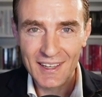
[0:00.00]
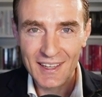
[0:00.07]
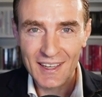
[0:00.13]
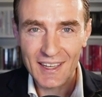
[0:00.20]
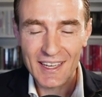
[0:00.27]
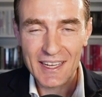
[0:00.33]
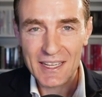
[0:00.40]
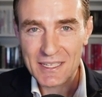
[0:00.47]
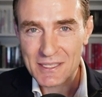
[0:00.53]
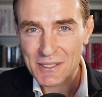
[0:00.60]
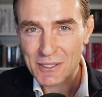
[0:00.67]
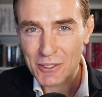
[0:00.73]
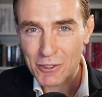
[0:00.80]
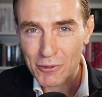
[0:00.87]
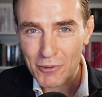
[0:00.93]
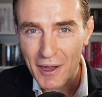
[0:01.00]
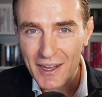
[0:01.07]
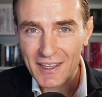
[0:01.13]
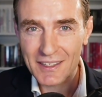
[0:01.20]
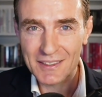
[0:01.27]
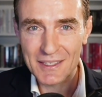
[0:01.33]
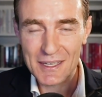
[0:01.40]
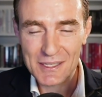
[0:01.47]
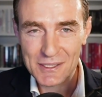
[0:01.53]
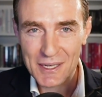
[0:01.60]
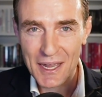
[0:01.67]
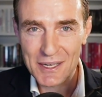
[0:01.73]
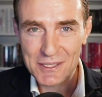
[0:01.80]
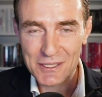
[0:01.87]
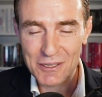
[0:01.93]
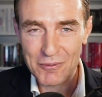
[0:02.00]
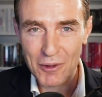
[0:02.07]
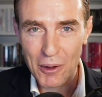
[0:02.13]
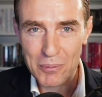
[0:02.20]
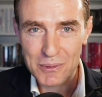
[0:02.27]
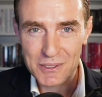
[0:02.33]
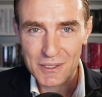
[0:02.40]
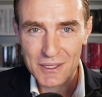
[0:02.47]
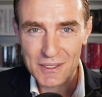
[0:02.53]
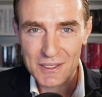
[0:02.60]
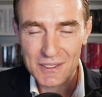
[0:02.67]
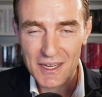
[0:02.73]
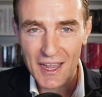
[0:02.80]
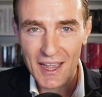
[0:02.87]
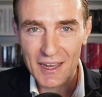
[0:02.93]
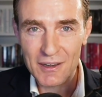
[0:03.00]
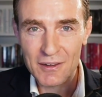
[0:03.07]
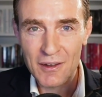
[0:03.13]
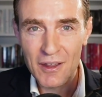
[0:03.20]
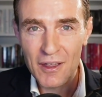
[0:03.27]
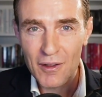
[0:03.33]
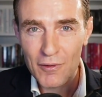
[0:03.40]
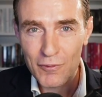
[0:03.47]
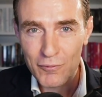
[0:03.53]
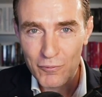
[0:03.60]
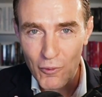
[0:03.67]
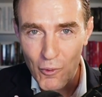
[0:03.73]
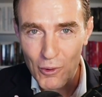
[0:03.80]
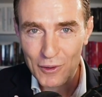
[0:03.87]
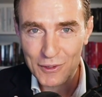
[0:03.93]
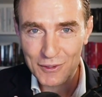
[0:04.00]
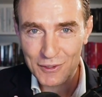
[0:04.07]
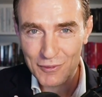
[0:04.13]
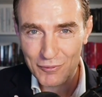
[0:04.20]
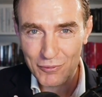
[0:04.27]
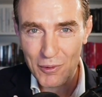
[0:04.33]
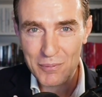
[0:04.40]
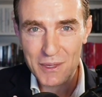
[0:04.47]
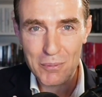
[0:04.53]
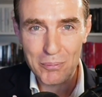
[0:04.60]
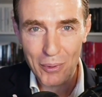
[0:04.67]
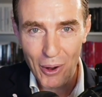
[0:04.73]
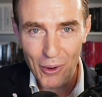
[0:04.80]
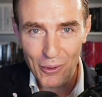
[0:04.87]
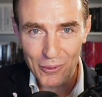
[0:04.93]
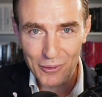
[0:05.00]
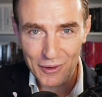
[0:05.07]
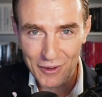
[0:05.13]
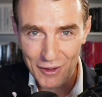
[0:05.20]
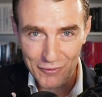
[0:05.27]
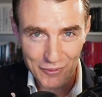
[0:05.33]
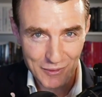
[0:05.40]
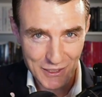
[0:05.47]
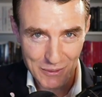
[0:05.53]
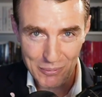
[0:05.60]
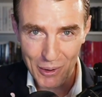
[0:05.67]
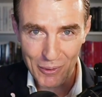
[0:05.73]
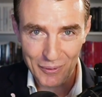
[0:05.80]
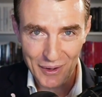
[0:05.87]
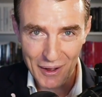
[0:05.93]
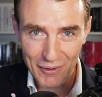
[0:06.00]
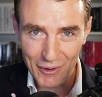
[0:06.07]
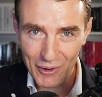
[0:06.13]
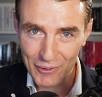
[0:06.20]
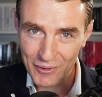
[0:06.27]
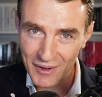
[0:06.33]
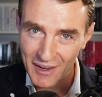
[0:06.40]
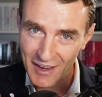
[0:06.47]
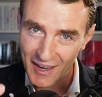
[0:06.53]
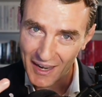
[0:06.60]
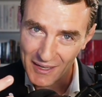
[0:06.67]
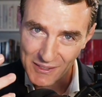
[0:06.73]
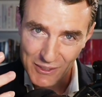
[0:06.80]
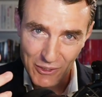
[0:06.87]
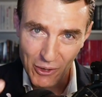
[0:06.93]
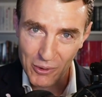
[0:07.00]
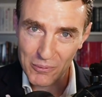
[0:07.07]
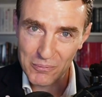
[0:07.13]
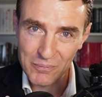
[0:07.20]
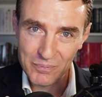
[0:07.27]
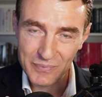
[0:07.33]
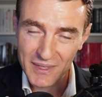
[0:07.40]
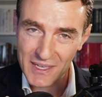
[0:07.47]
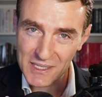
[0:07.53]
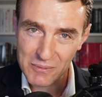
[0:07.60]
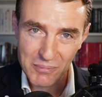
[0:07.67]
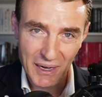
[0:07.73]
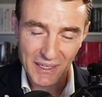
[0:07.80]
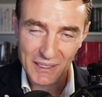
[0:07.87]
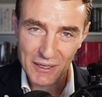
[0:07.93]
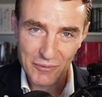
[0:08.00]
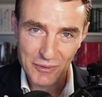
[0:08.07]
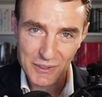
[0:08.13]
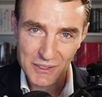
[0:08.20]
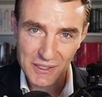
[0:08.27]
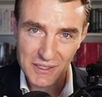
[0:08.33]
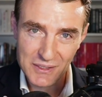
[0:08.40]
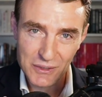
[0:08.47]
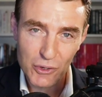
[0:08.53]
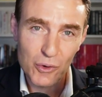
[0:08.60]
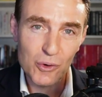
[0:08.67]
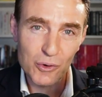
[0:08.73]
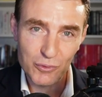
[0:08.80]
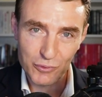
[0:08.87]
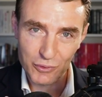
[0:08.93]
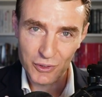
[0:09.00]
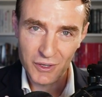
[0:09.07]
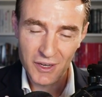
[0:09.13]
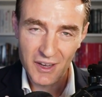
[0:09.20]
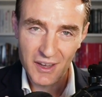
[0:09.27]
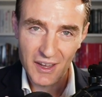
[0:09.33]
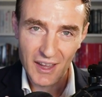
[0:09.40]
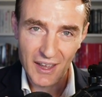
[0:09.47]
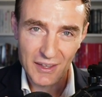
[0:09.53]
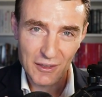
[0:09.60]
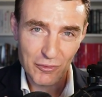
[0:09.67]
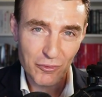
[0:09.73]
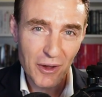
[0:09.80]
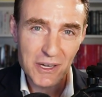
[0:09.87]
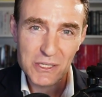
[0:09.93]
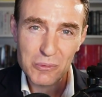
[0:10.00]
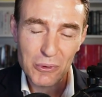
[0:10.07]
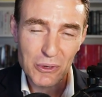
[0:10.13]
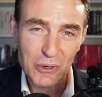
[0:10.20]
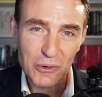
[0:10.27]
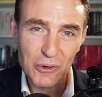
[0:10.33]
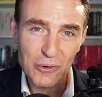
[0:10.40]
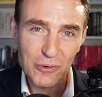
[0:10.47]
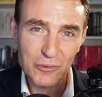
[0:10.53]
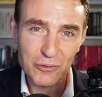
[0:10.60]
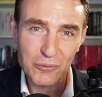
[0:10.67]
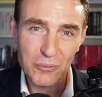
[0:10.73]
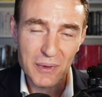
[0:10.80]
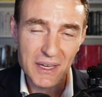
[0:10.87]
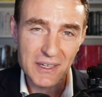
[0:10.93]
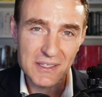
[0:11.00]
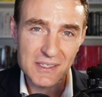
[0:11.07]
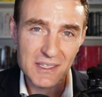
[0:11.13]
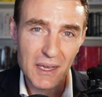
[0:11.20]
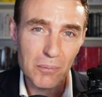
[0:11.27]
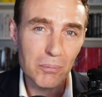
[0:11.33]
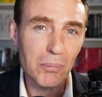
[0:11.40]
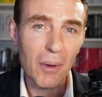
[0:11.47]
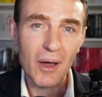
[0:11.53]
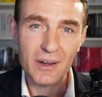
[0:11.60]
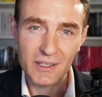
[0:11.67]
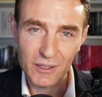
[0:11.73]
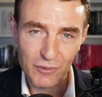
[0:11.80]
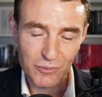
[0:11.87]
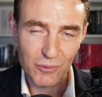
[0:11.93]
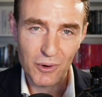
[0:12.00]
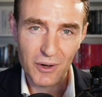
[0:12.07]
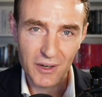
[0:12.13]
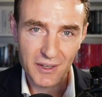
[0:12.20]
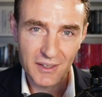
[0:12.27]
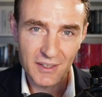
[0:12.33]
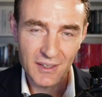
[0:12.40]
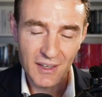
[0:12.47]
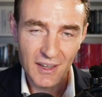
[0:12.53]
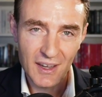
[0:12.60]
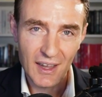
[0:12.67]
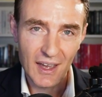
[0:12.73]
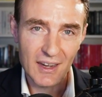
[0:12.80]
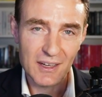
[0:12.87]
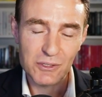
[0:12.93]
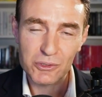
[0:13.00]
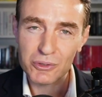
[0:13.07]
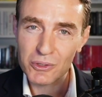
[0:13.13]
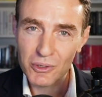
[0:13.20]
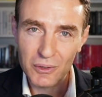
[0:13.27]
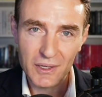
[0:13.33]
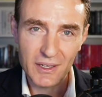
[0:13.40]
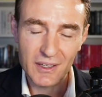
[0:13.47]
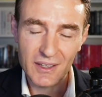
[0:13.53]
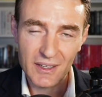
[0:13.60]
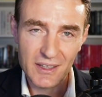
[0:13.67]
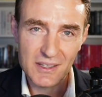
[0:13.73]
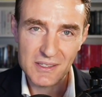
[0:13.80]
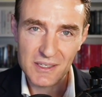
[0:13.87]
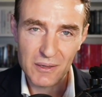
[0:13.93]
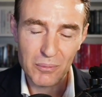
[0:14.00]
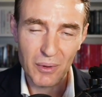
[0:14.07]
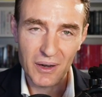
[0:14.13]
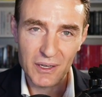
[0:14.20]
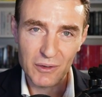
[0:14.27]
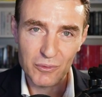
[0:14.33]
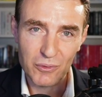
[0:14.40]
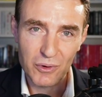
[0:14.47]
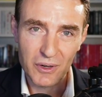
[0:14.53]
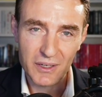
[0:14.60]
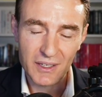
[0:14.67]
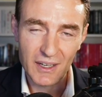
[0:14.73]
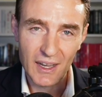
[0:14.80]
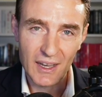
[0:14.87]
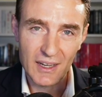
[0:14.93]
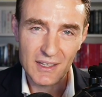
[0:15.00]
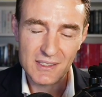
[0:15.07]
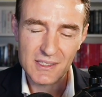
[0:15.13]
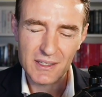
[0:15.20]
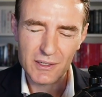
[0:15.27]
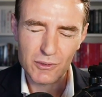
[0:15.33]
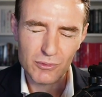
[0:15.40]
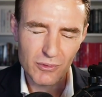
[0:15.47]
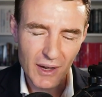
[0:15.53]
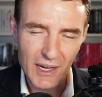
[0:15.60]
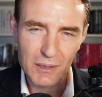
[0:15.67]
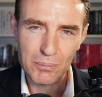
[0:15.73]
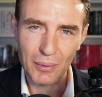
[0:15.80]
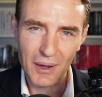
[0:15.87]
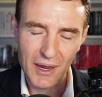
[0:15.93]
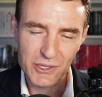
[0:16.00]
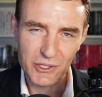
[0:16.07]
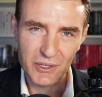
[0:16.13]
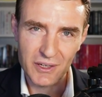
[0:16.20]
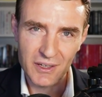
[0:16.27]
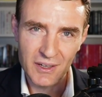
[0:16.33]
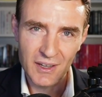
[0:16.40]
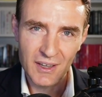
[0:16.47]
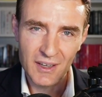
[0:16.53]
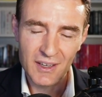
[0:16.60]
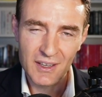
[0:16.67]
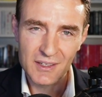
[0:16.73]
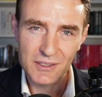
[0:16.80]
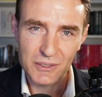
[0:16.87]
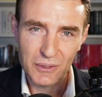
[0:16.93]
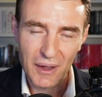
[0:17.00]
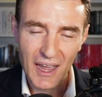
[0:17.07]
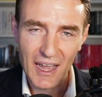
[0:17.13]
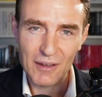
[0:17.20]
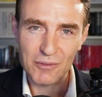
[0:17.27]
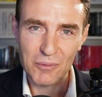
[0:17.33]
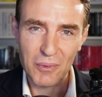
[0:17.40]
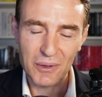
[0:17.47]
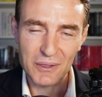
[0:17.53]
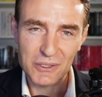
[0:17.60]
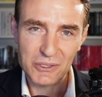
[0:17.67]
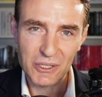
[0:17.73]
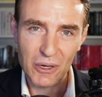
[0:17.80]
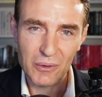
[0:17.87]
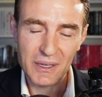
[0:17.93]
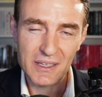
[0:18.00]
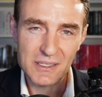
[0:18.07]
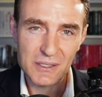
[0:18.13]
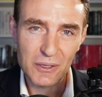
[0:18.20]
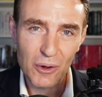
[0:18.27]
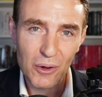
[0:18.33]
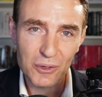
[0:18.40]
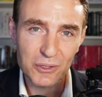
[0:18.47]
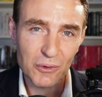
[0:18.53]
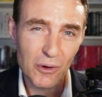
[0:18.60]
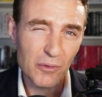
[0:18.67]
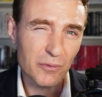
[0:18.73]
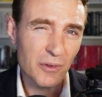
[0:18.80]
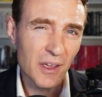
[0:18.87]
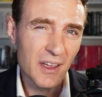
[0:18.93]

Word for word: He has created this tension of opposites. And forth from the bow, if it's a bow and arrow, has come this magnificent oeuvre. And the French word oeuvre means a body of work. And it truly is a body of work. And it's a great pleasure to have him on the show. He is the author of